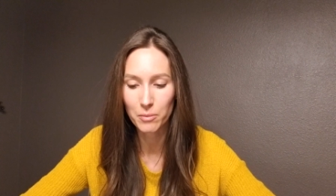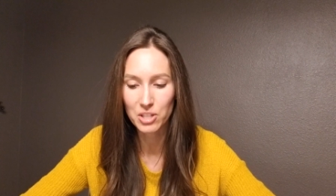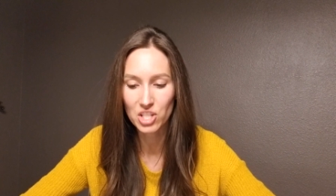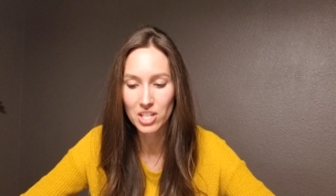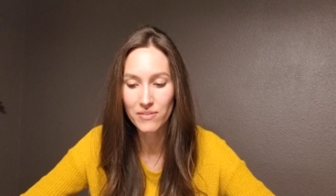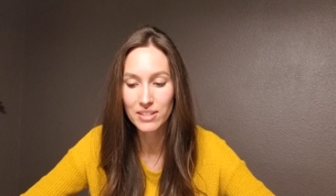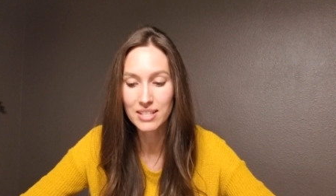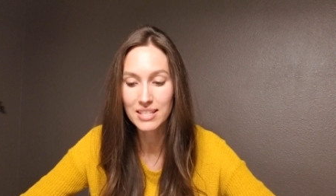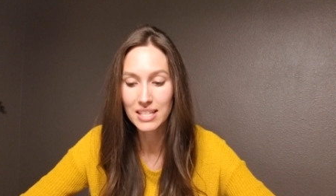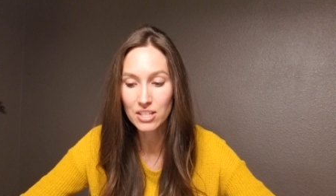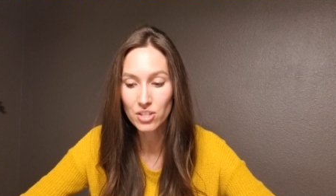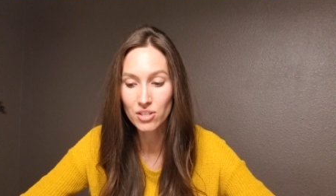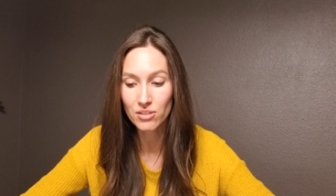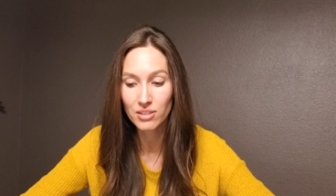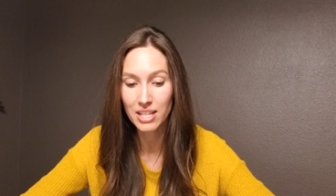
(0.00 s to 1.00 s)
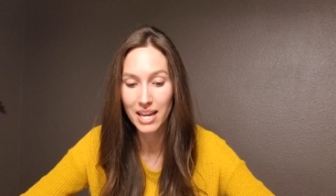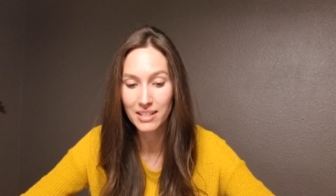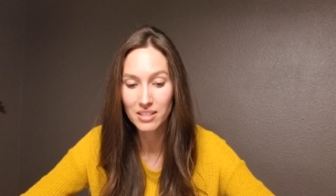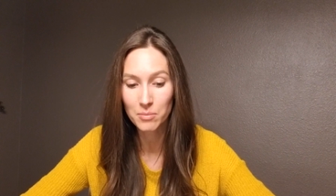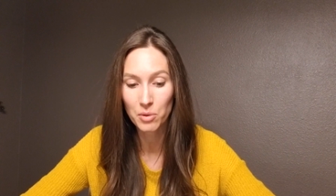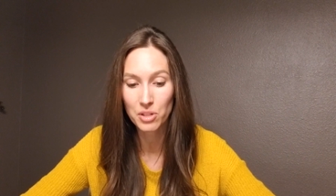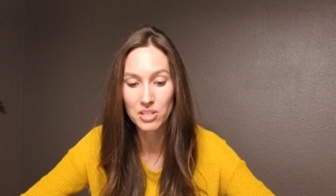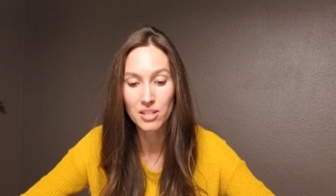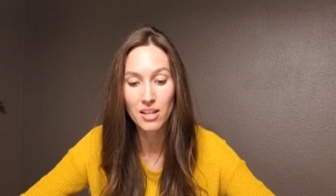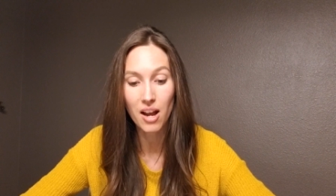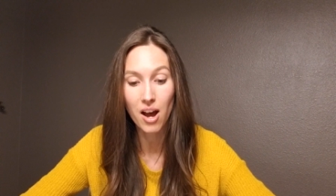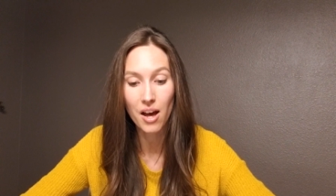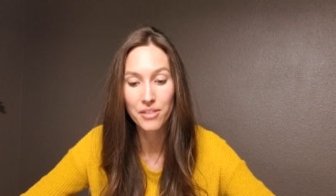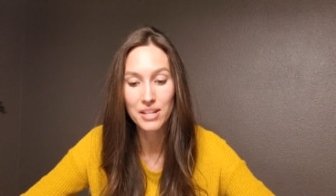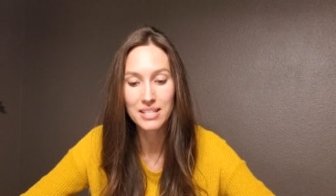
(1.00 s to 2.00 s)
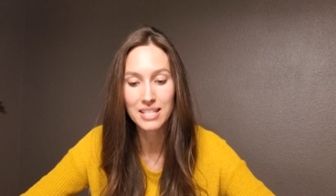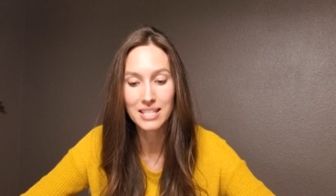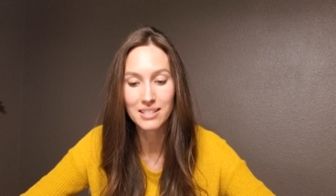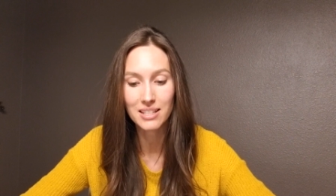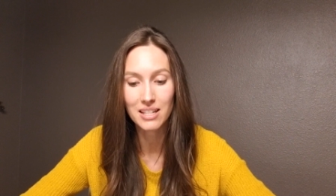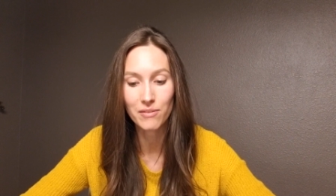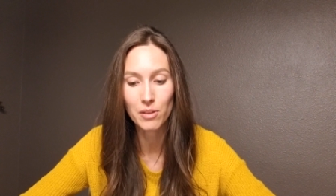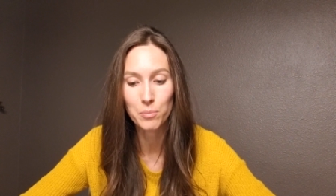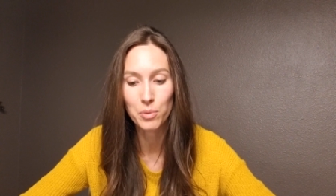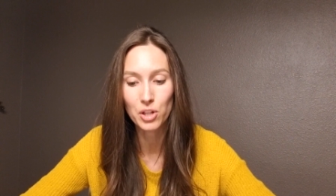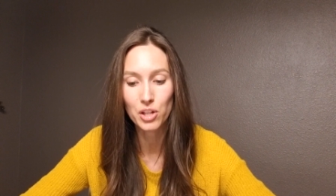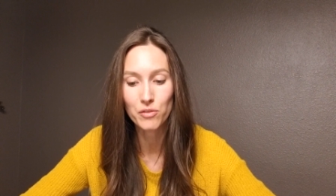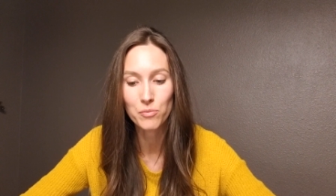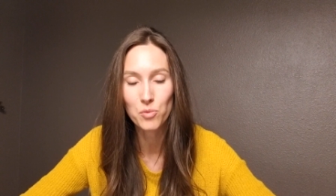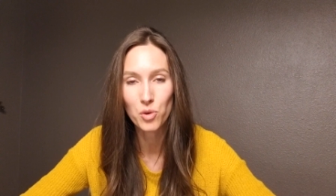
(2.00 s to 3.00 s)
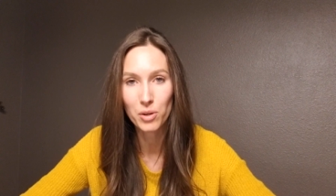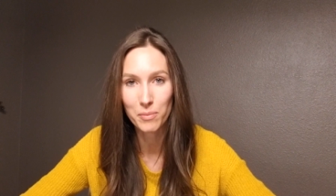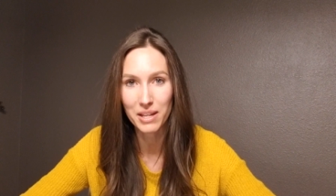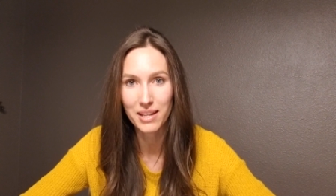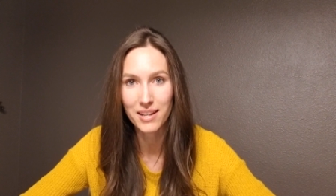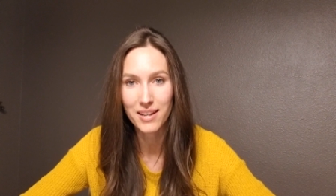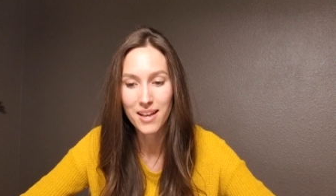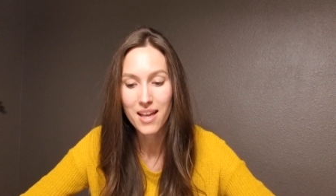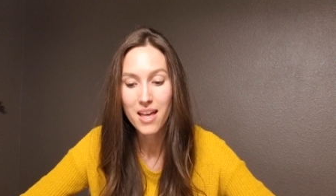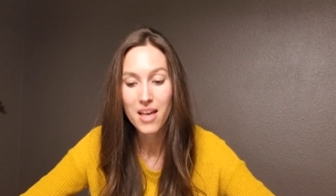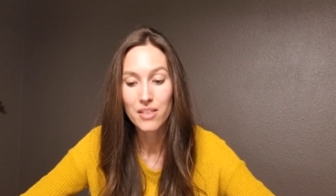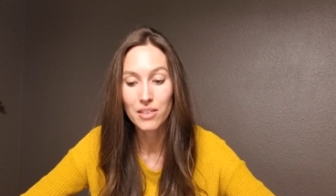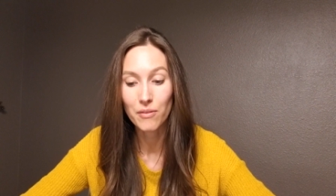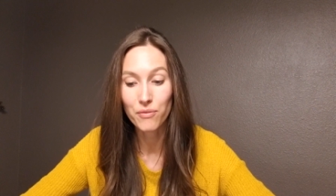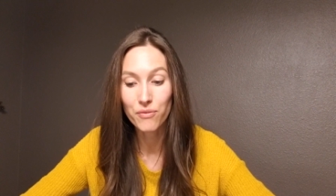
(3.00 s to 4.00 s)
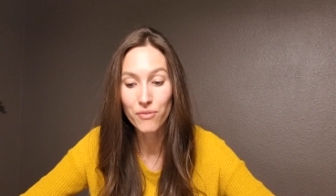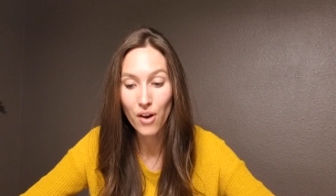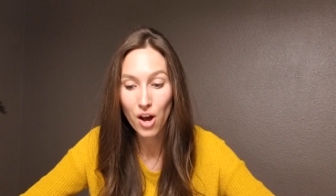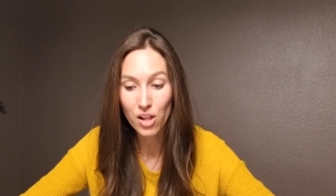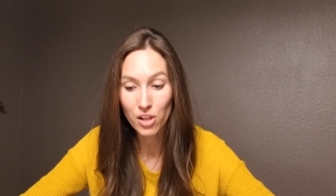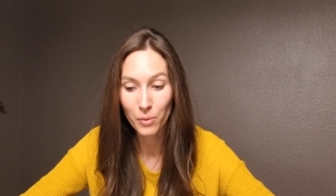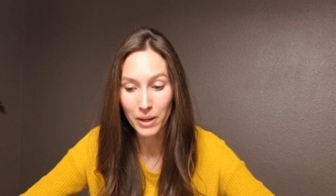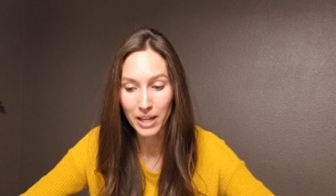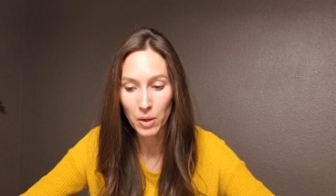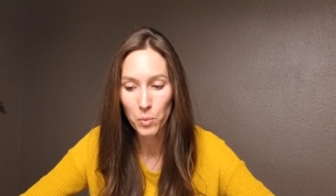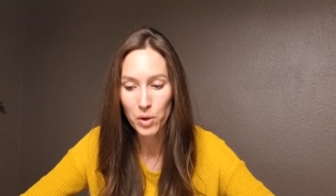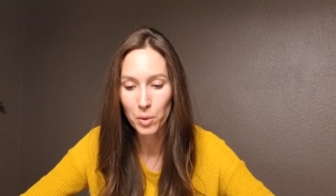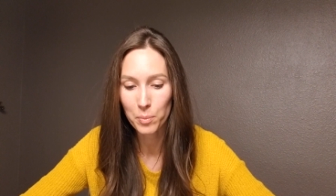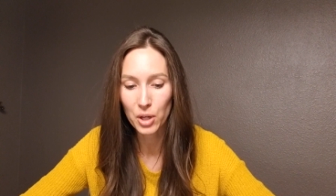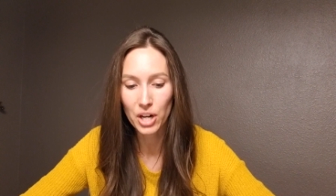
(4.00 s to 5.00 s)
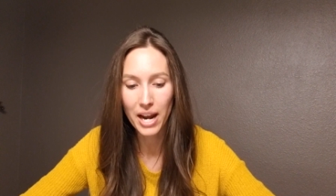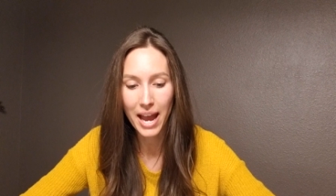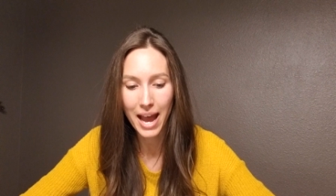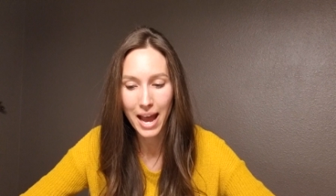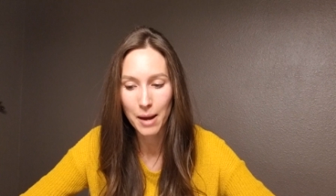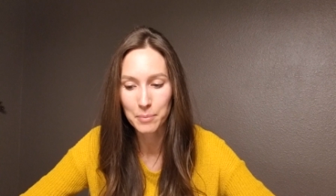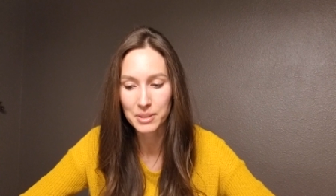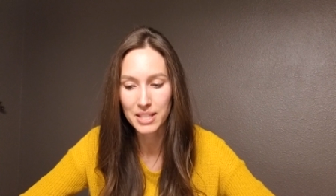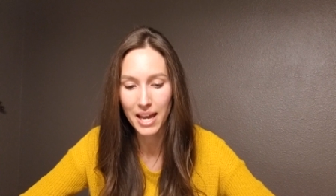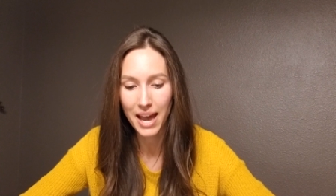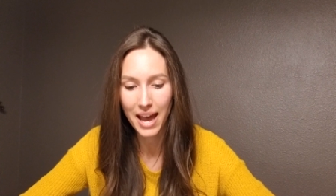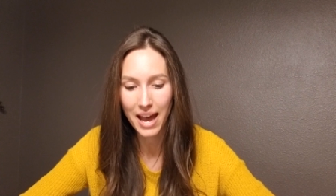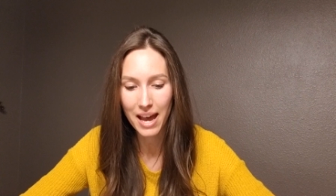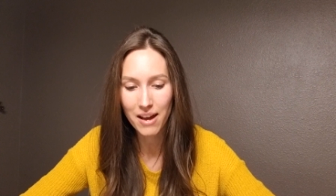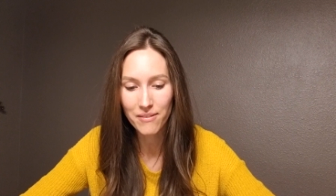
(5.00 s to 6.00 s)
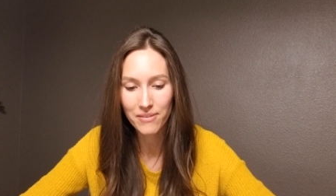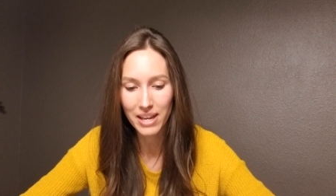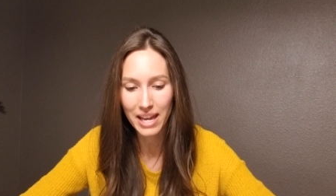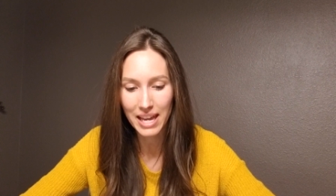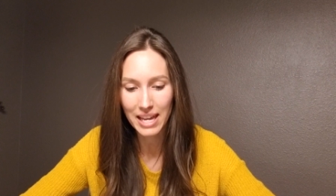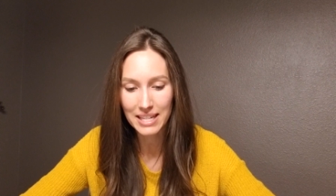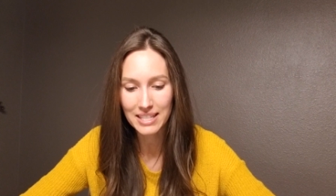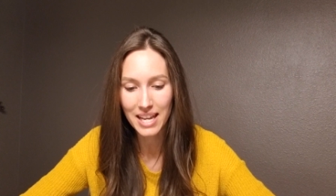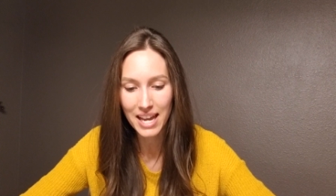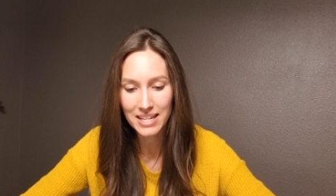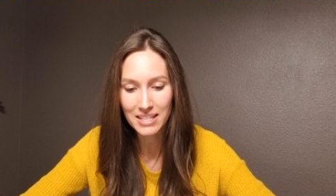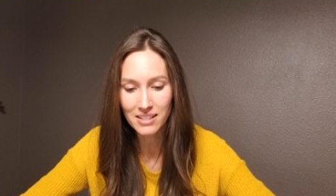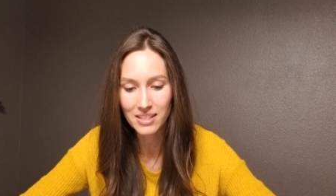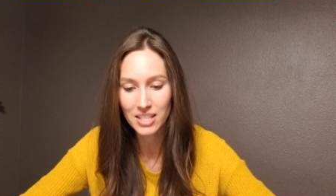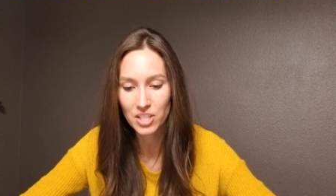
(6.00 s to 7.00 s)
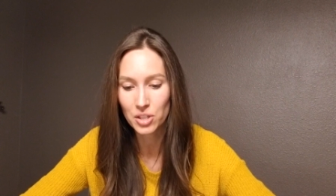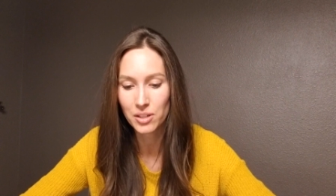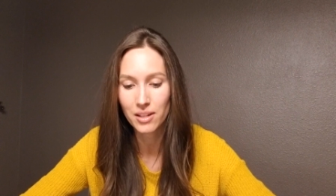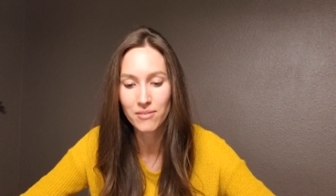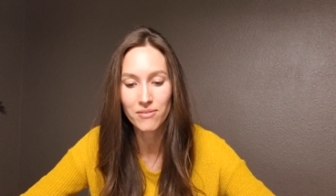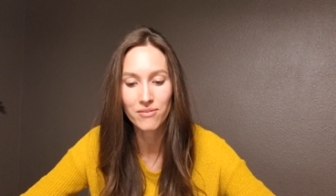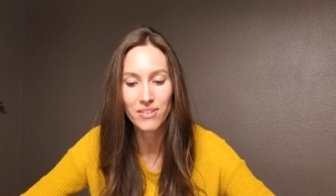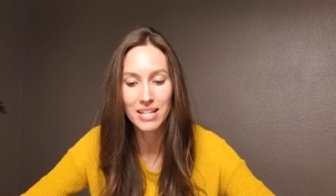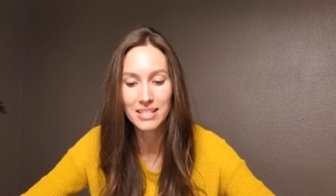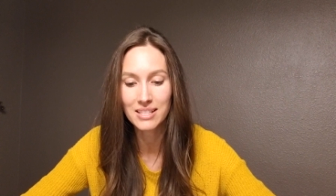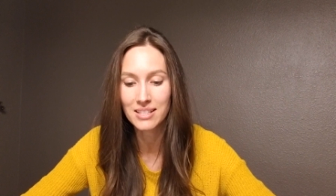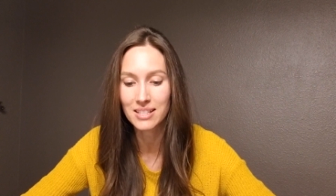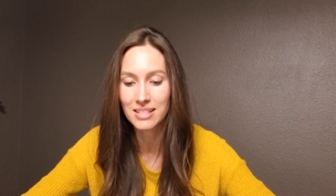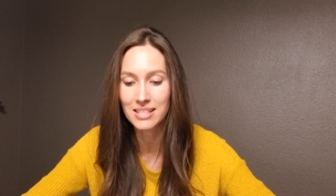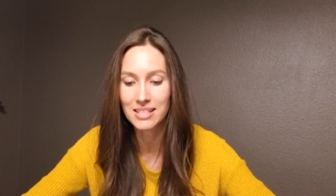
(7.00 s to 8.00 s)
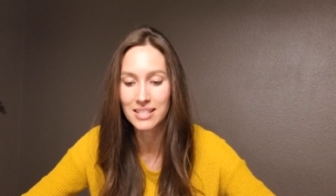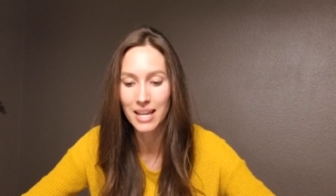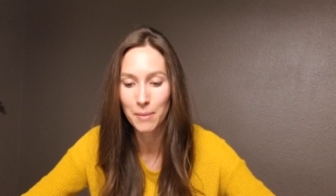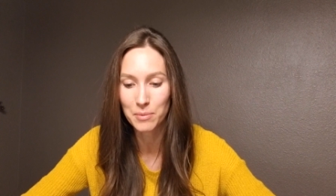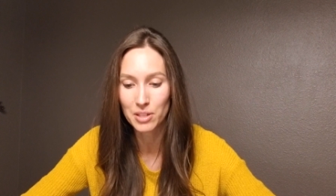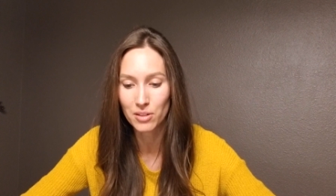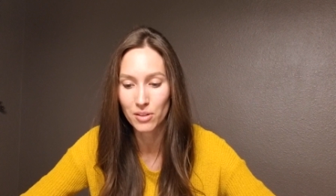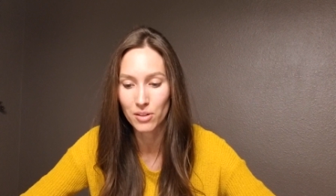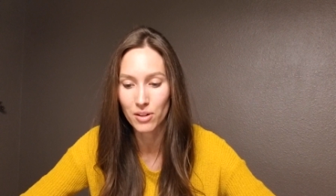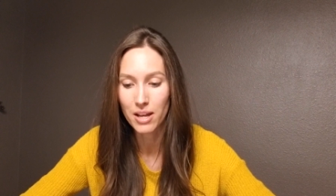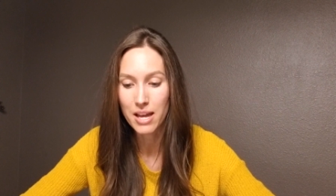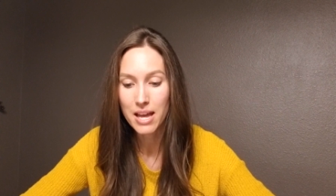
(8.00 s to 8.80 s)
which give additional testimony to the authenticity of the Book of Mormon. The following will perhaps have a tendency to convince the skeptical